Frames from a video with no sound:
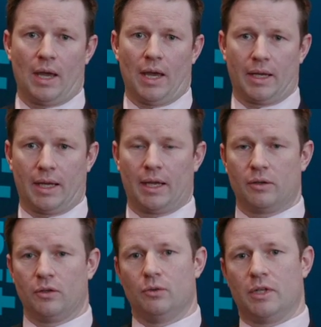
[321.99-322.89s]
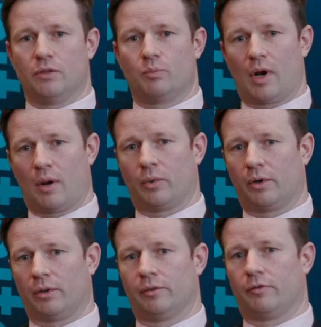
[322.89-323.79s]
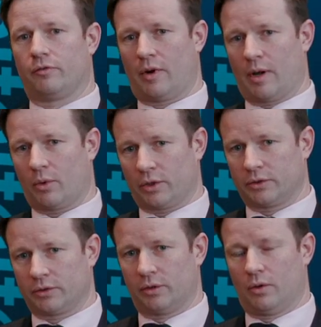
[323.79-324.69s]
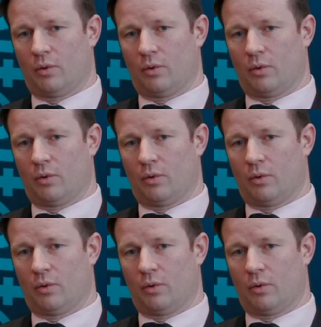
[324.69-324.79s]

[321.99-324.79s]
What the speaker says: And again, you need proper frameworks,